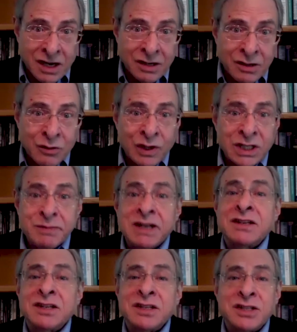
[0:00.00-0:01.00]
died or
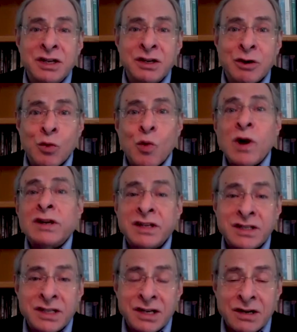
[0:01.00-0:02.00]
expected to see her or mm-hmm.
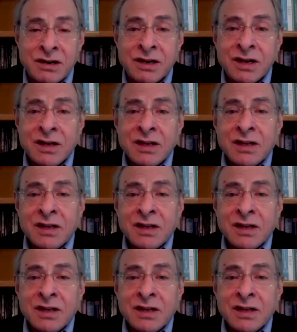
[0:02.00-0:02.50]
wanted to see her.